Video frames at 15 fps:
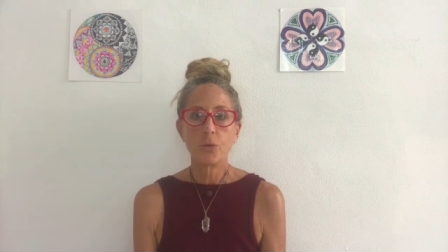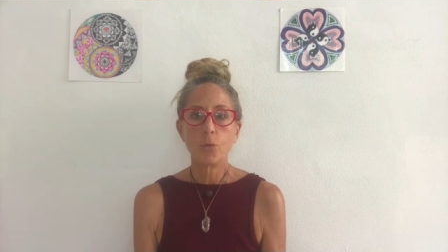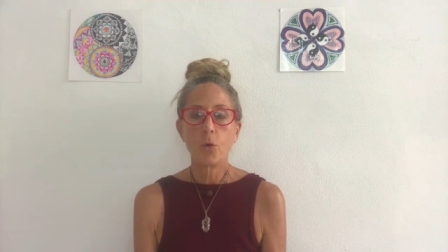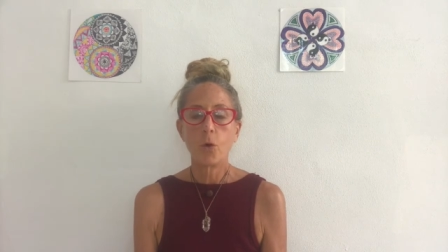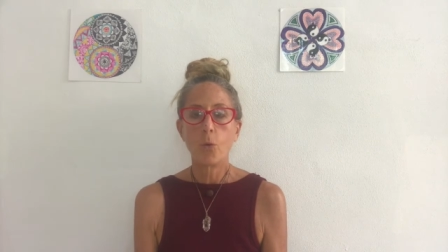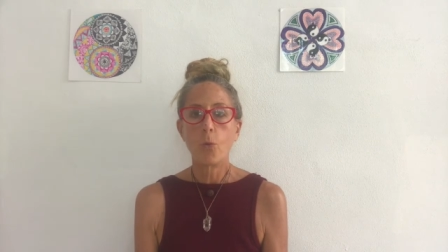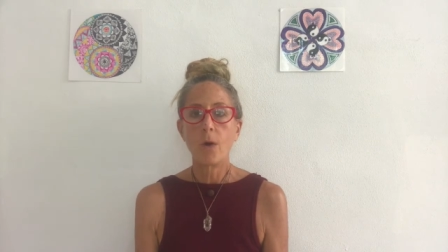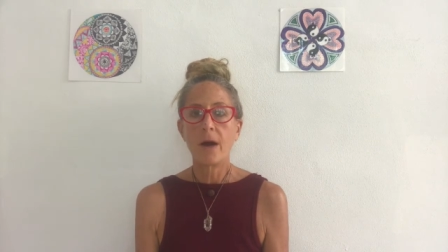
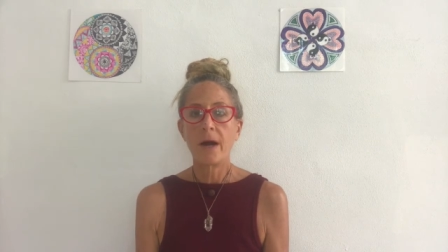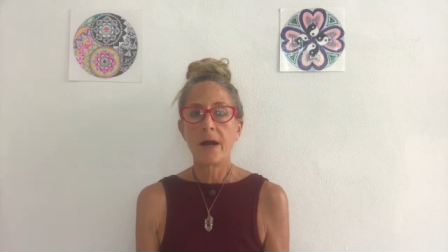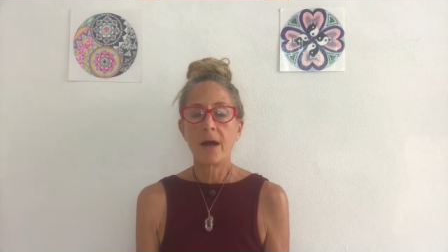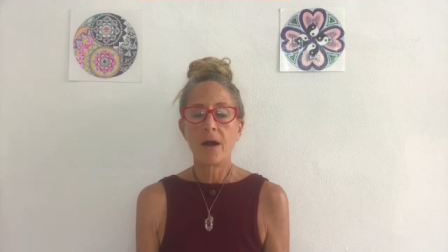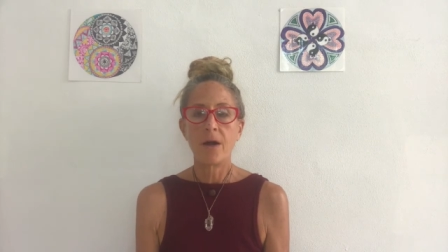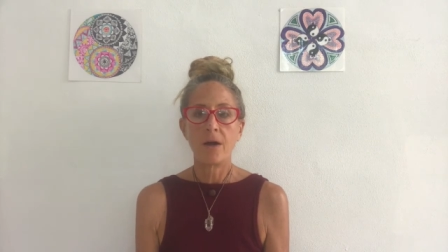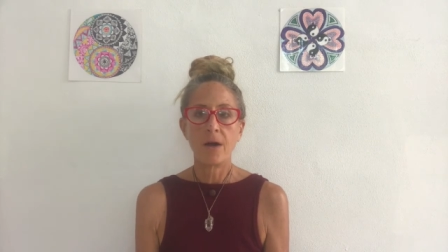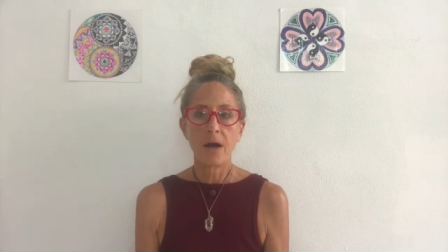well, why
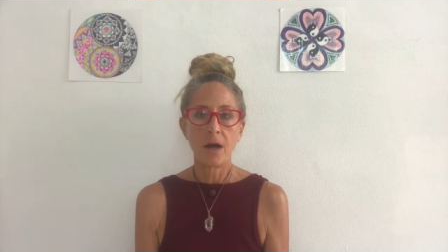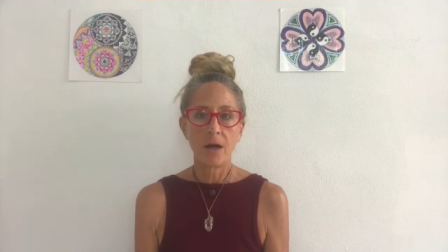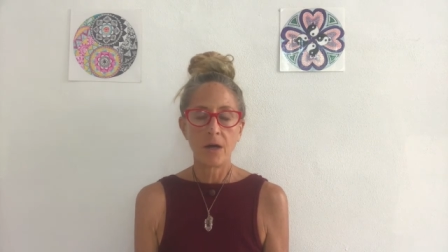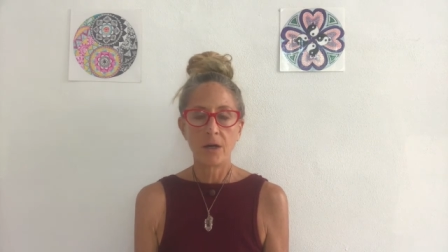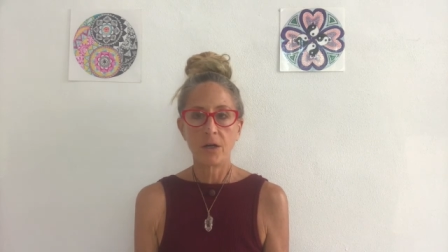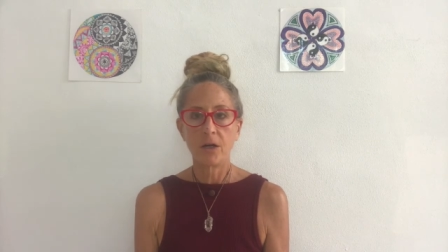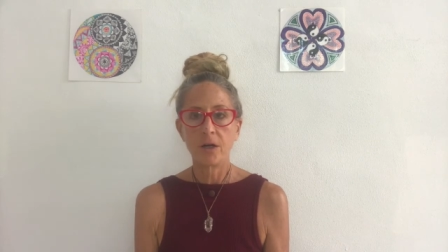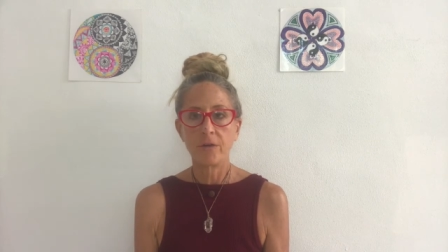aren't
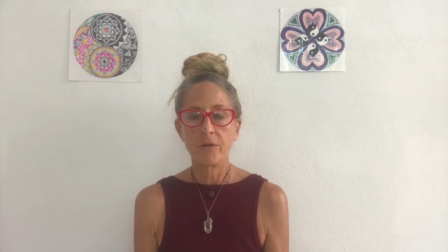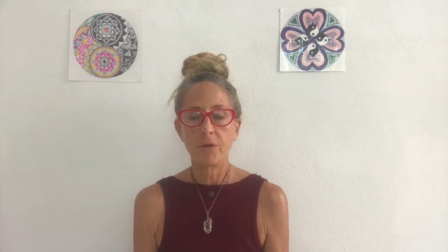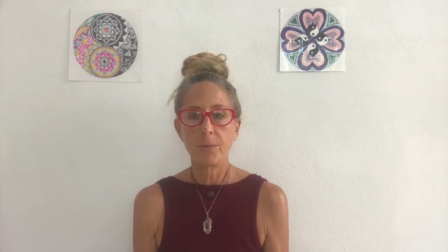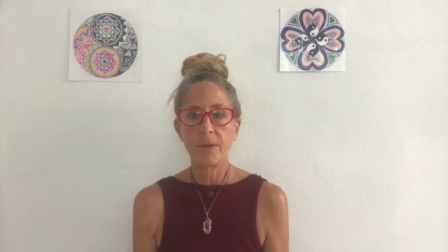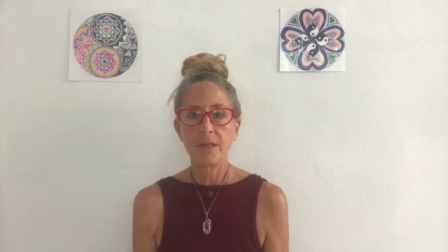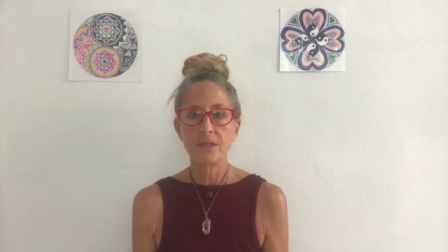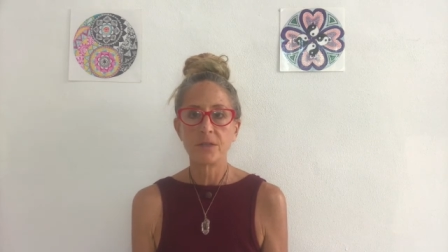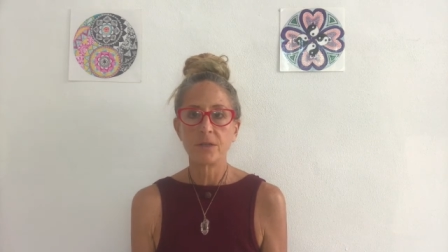our
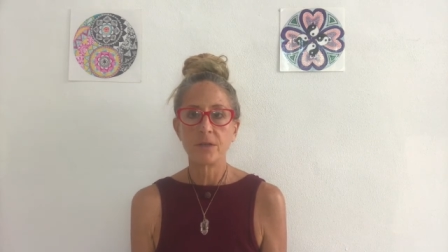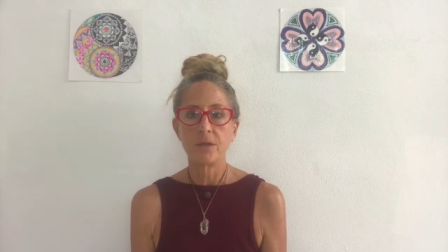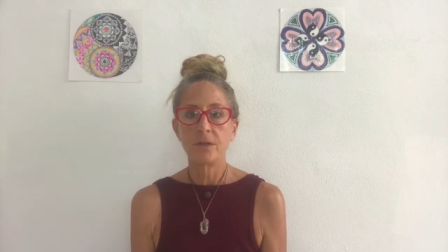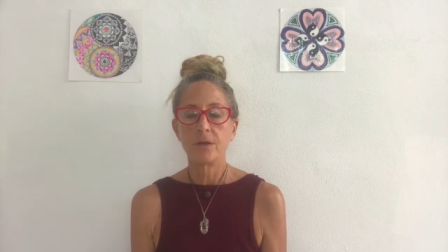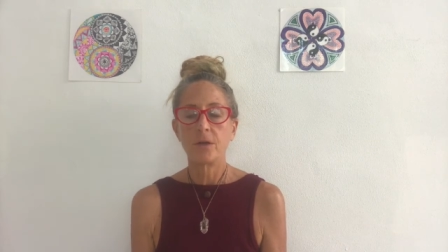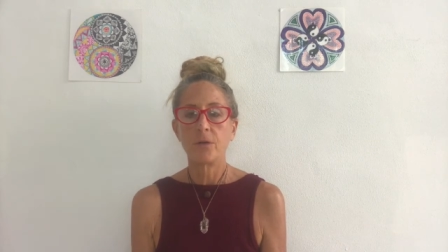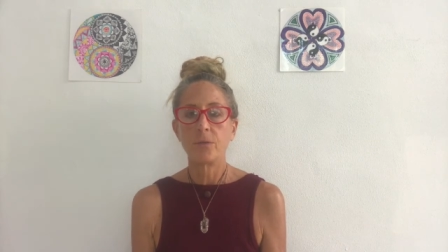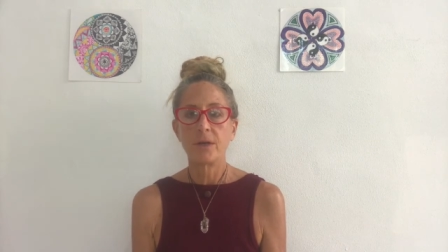governmental
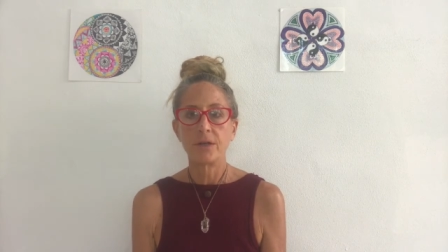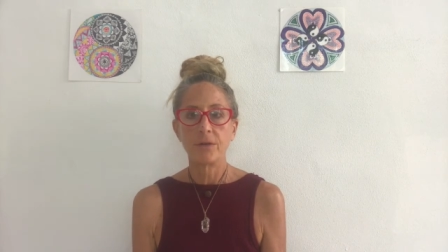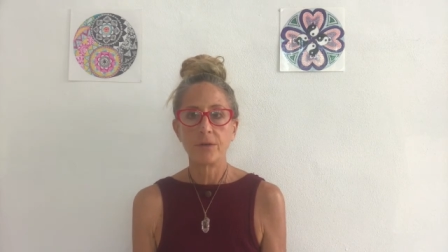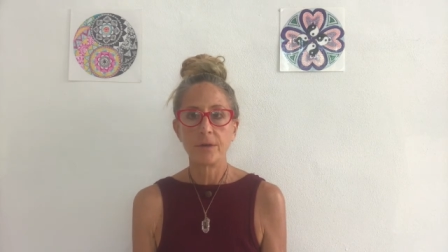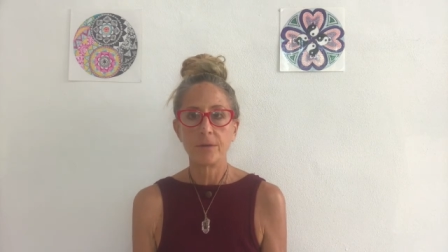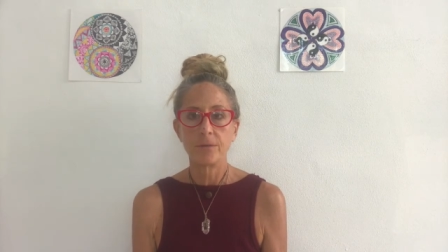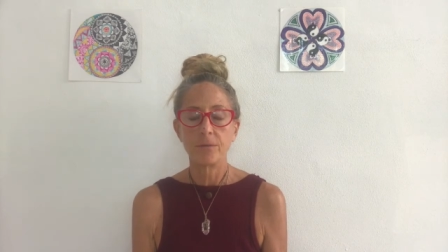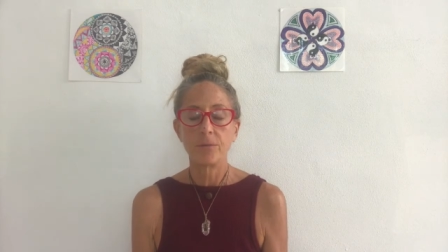regu
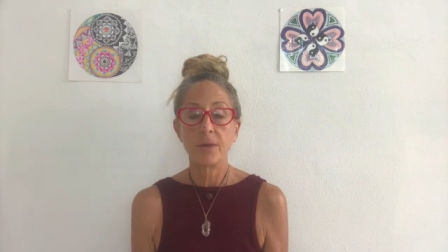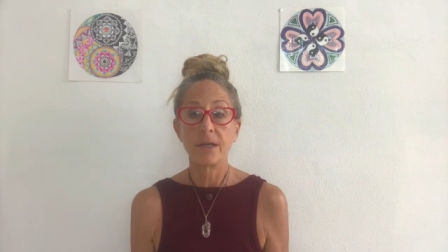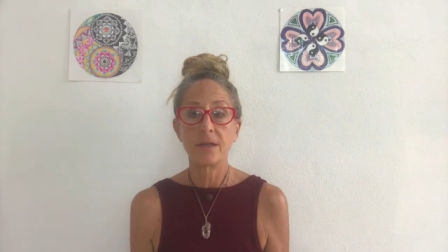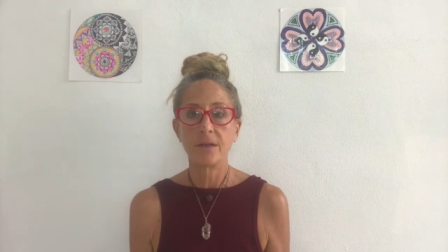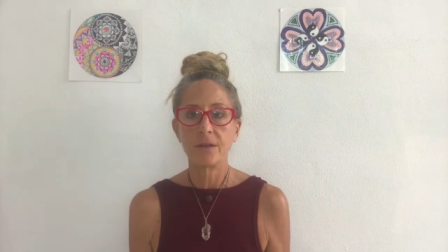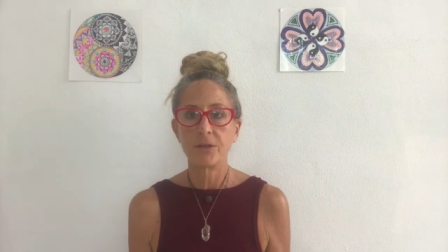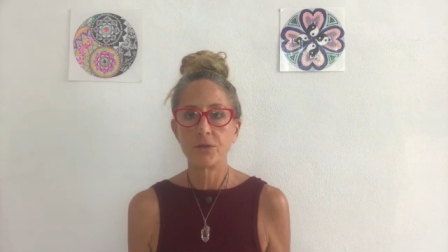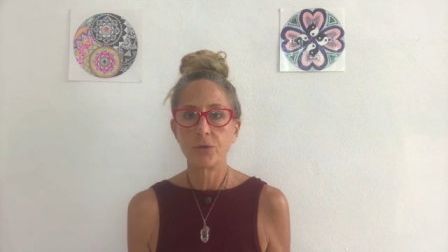
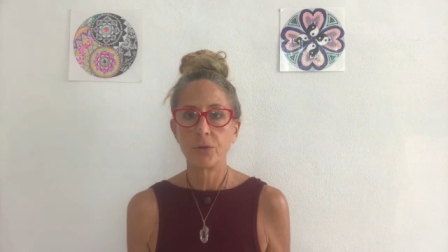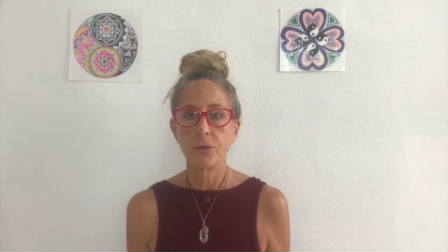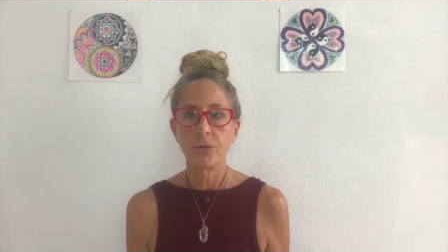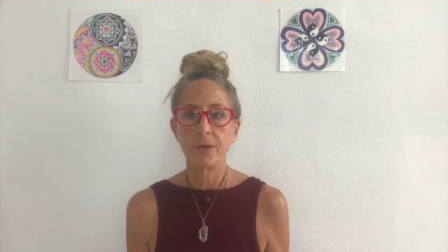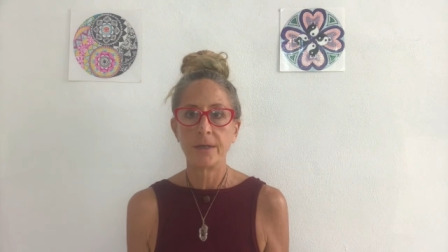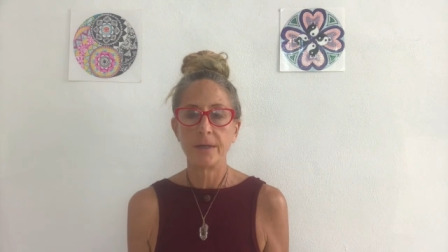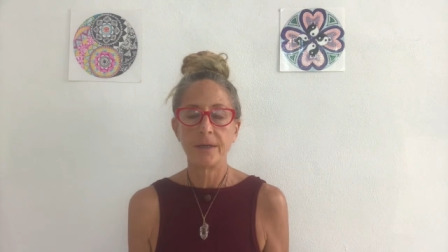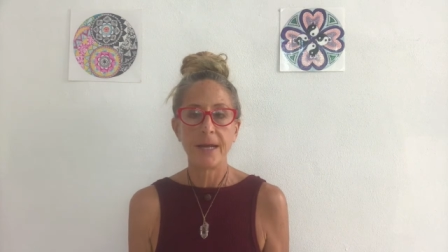
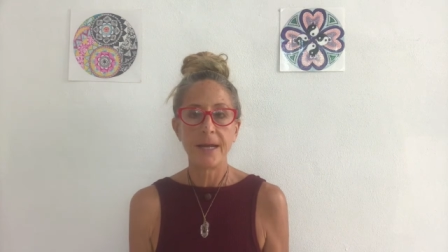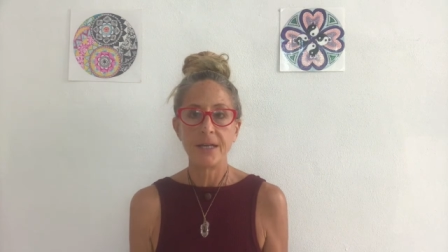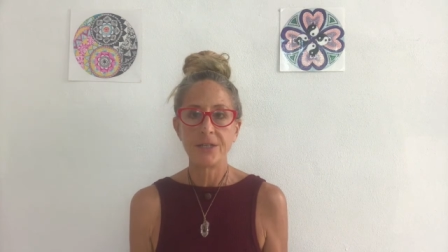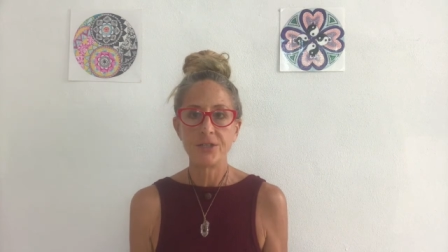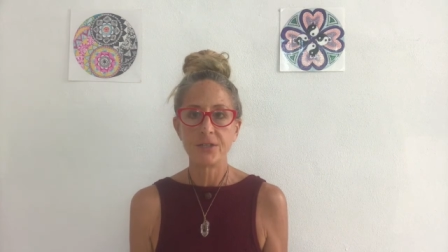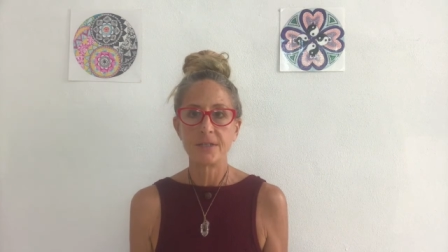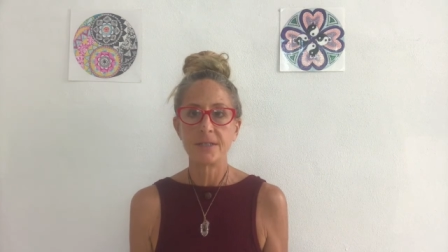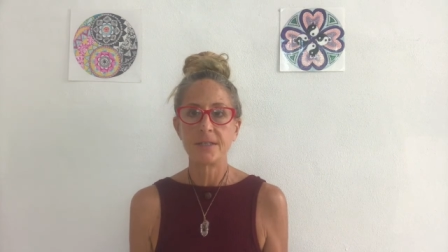regulatory
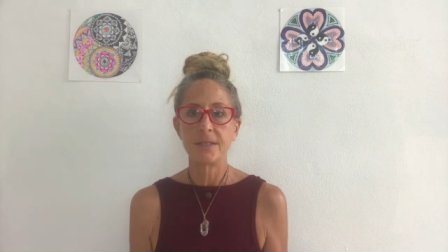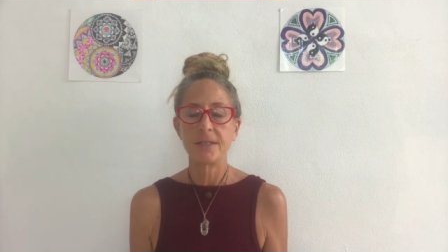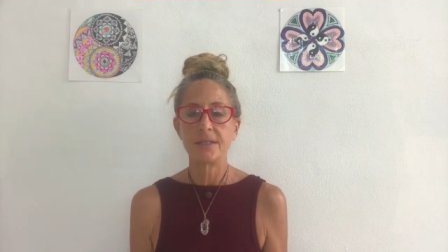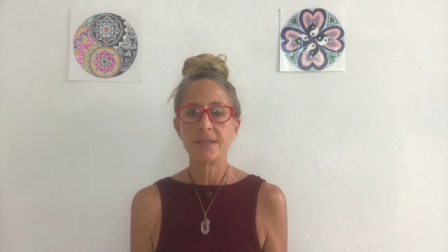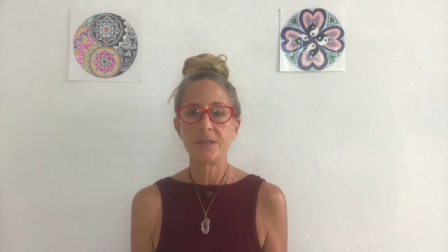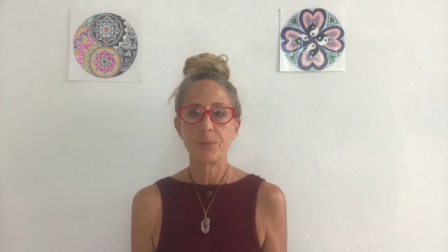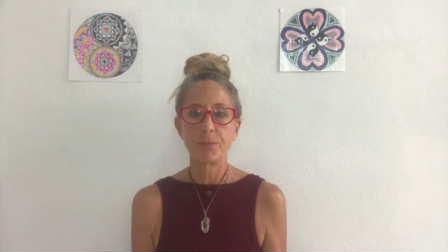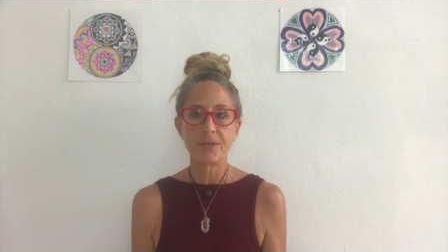agencies
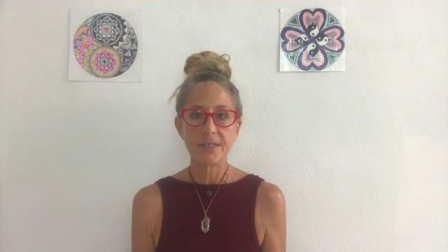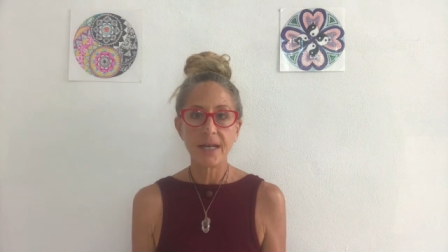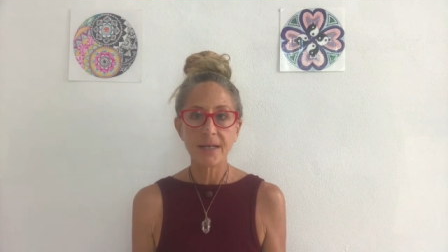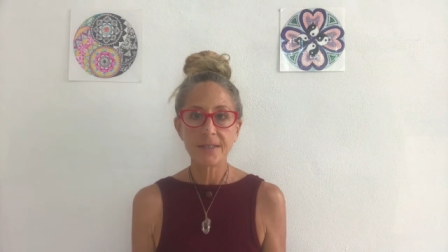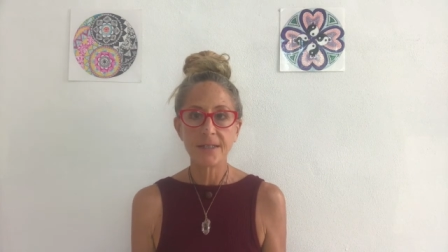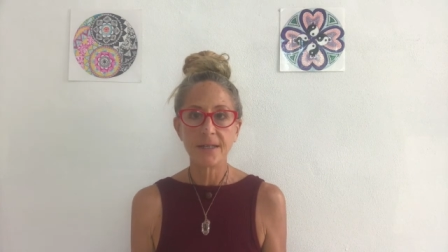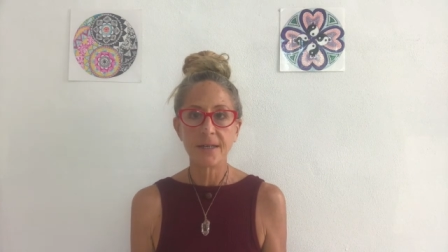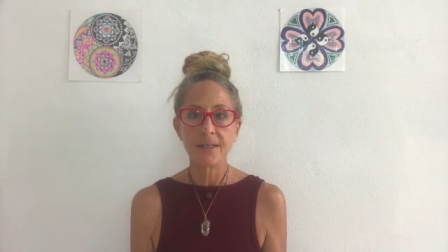
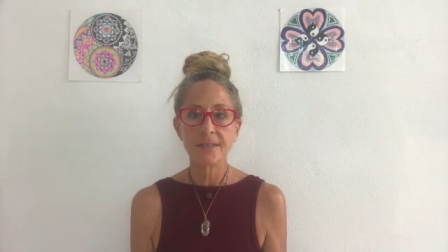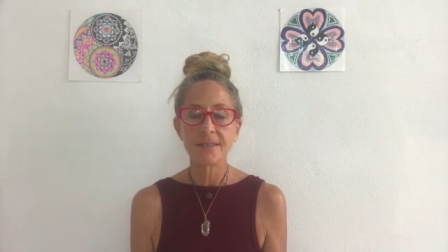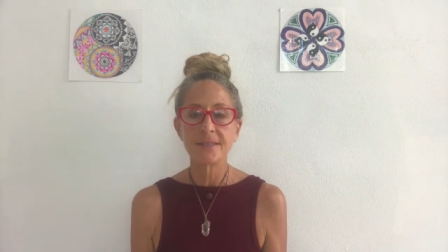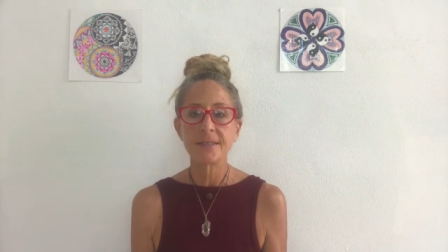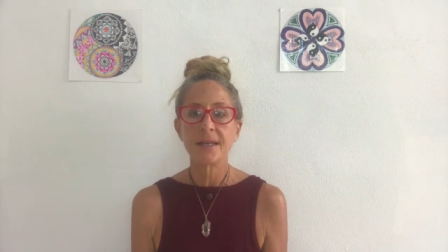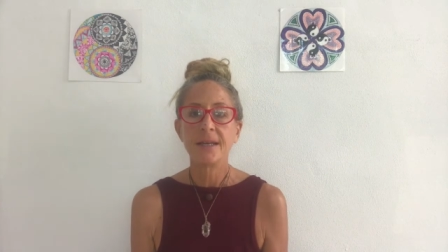protecting us?